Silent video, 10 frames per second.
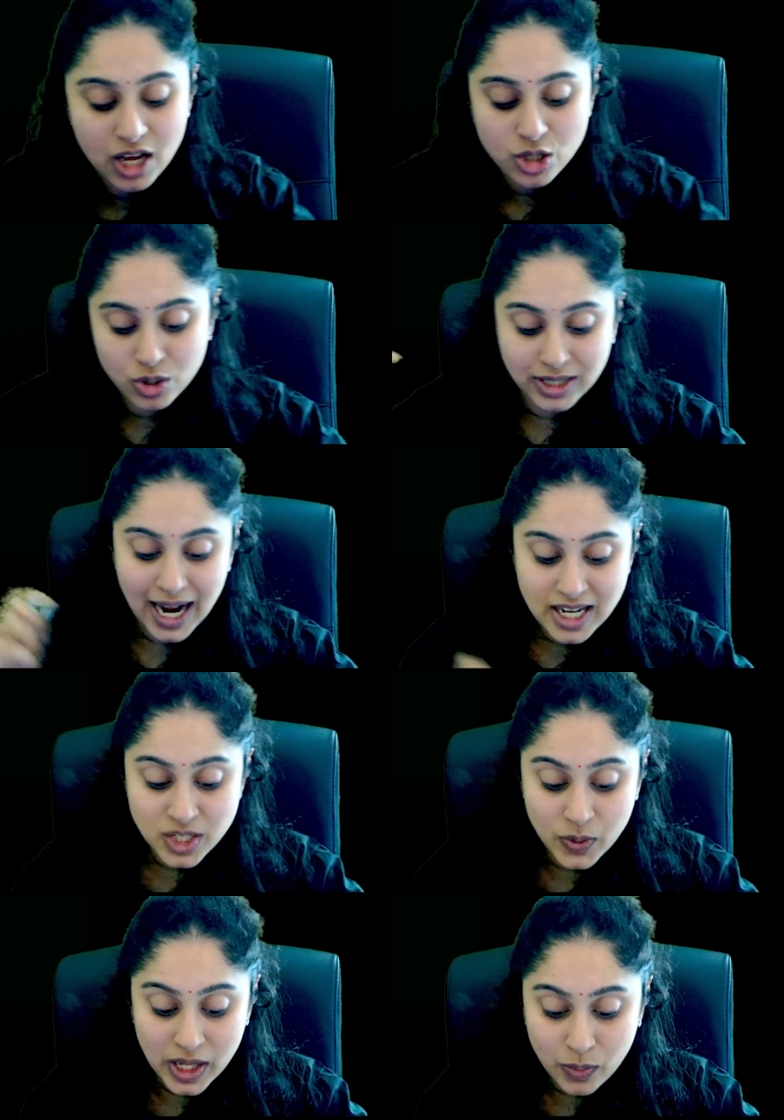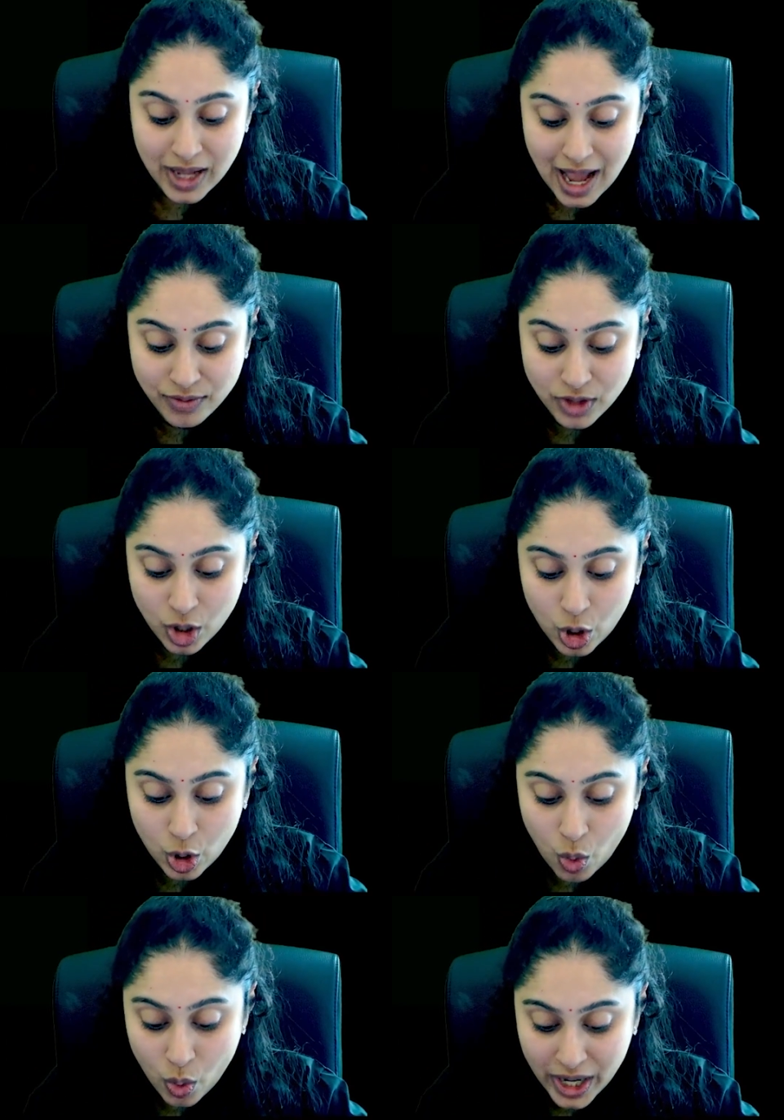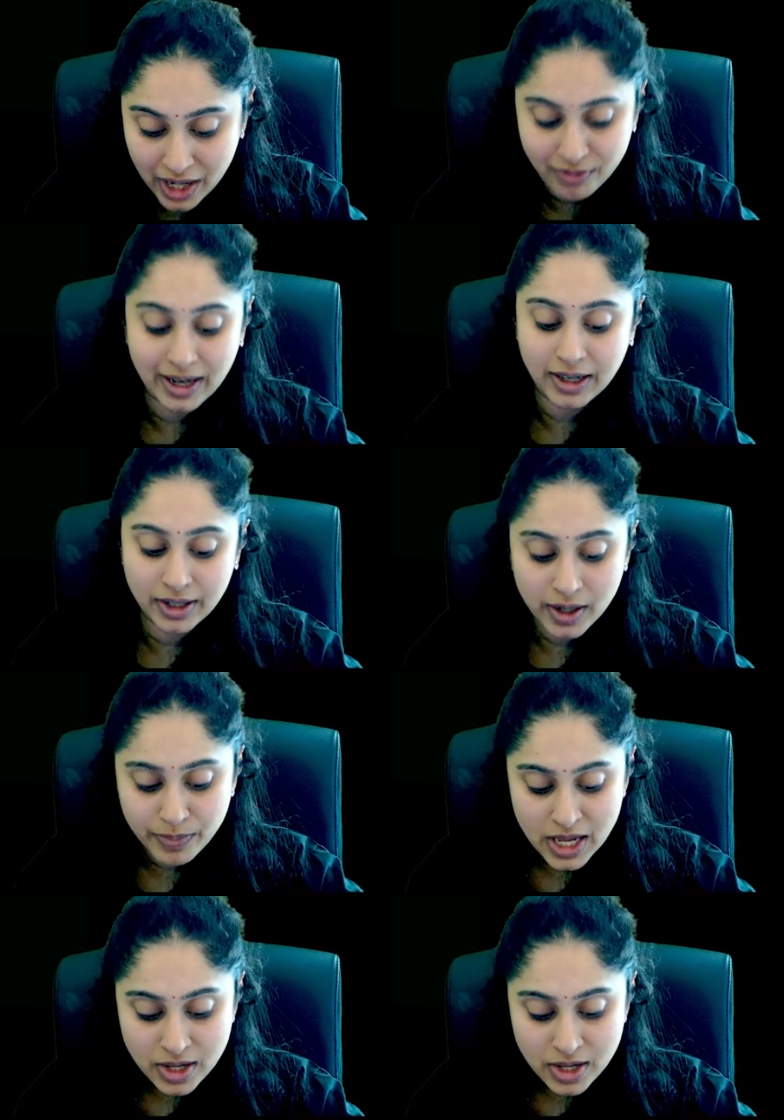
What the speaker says: So that is where we have the cloning vector.